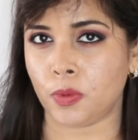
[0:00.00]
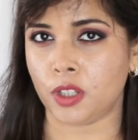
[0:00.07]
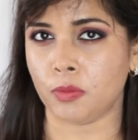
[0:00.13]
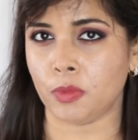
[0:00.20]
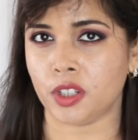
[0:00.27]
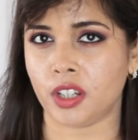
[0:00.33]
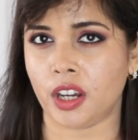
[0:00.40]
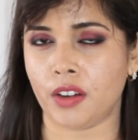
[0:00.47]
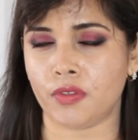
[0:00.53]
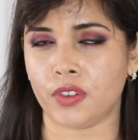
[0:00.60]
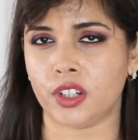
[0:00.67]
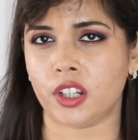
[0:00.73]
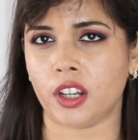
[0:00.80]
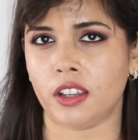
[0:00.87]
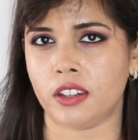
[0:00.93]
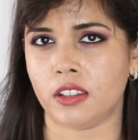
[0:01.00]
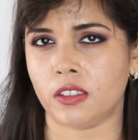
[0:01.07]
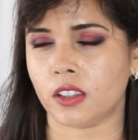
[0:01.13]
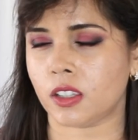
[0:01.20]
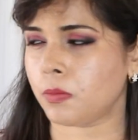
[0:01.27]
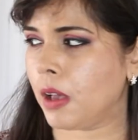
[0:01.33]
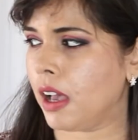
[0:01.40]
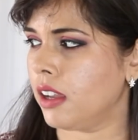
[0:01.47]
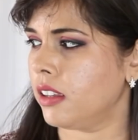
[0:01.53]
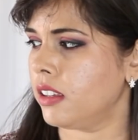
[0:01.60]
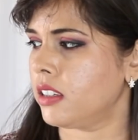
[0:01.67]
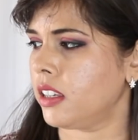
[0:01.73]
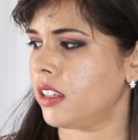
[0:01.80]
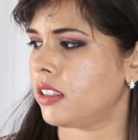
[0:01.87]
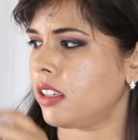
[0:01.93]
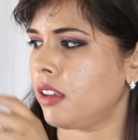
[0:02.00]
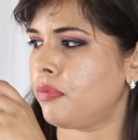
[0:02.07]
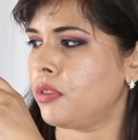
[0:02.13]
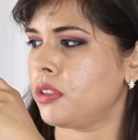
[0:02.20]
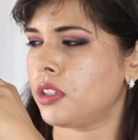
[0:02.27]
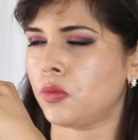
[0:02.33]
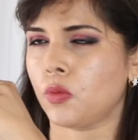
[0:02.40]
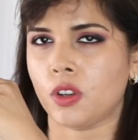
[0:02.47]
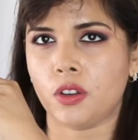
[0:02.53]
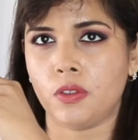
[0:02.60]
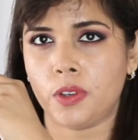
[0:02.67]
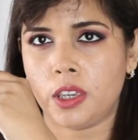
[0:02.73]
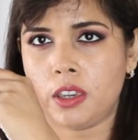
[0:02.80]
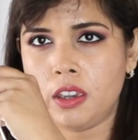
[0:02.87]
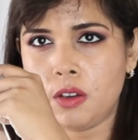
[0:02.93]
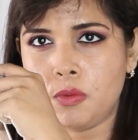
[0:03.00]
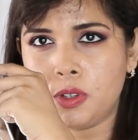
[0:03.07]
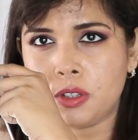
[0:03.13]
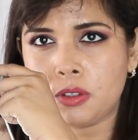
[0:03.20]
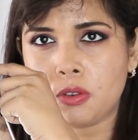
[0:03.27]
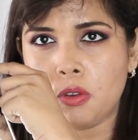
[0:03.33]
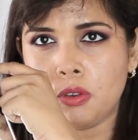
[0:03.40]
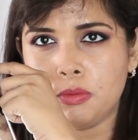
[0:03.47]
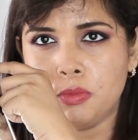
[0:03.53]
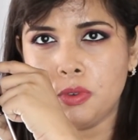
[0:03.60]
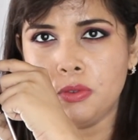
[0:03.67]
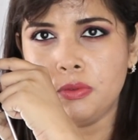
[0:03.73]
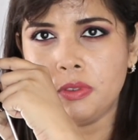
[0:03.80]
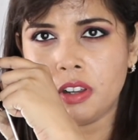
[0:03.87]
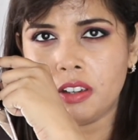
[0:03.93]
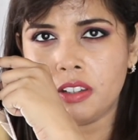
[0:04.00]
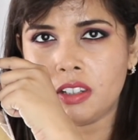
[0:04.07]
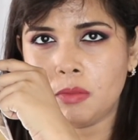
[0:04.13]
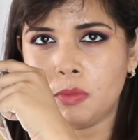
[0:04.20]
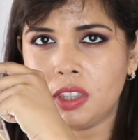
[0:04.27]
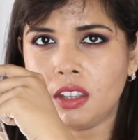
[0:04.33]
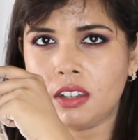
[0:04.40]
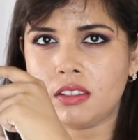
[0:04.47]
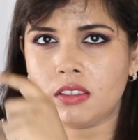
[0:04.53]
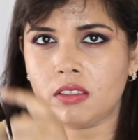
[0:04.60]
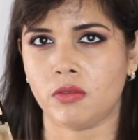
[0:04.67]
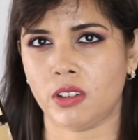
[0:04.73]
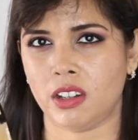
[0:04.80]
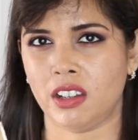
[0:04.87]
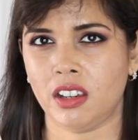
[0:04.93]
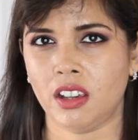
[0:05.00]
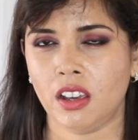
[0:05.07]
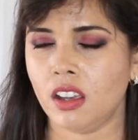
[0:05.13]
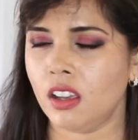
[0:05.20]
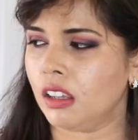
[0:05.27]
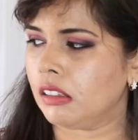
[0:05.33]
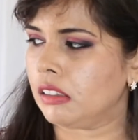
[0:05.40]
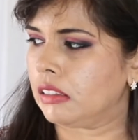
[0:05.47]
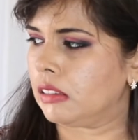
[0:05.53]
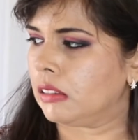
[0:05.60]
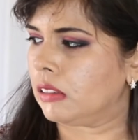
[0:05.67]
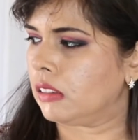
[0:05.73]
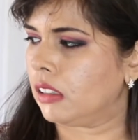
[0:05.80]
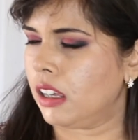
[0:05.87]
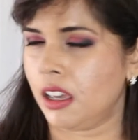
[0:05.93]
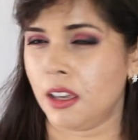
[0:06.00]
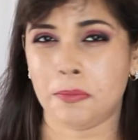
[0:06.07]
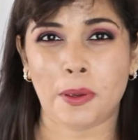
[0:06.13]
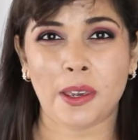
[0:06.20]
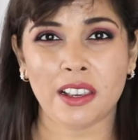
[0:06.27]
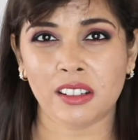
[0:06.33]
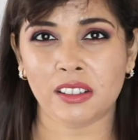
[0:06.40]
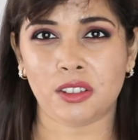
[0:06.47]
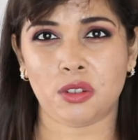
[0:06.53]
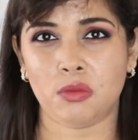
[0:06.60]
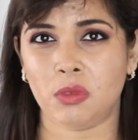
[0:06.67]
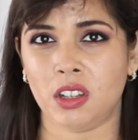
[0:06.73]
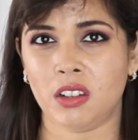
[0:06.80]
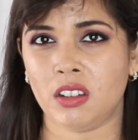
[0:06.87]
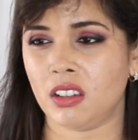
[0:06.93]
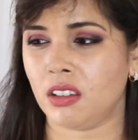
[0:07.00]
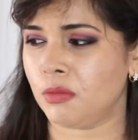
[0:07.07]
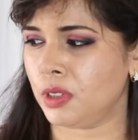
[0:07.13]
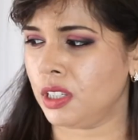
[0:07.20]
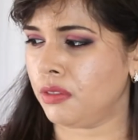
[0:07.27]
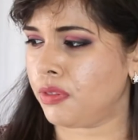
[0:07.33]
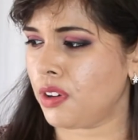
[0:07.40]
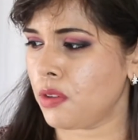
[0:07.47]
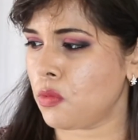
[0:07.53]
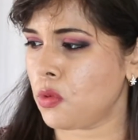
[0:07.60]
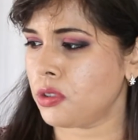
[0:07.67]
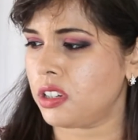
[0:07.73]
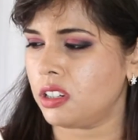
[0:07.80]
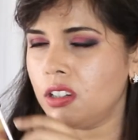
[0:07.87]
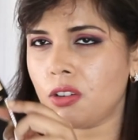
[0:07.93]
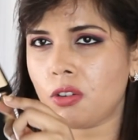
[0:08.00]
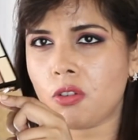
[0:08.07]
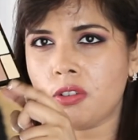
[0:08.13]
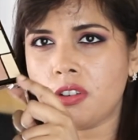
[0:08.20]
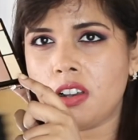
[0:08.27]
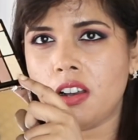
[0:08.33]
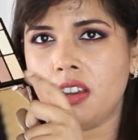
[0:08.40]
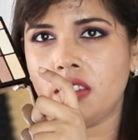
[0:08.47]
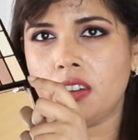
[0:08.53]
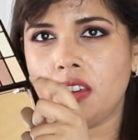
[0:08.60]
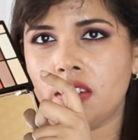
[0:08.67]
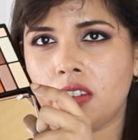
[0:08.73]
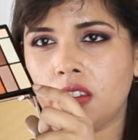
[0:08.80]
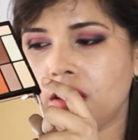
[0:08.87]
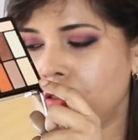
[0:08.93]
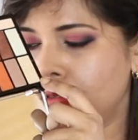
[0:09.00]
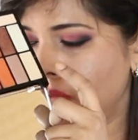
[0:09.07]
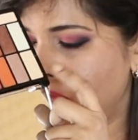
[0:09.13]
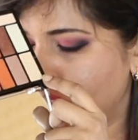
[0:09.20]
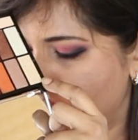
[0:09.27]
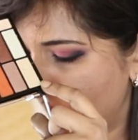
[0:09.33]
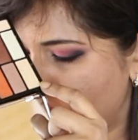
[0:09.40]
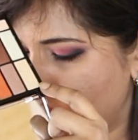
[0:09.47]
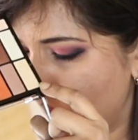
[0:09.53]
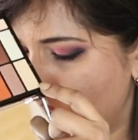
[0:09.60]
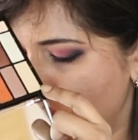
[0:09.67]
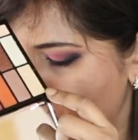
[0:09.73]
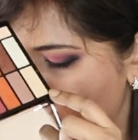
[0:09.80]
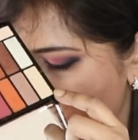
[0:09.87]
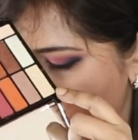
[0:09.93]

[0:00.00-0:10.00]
pretty much every shade in this palette, except for this one over here, which is called Moonlight. I mean, that doesn't really appeal to me. I mean, if I want an inner corner highlight, I go in for this one,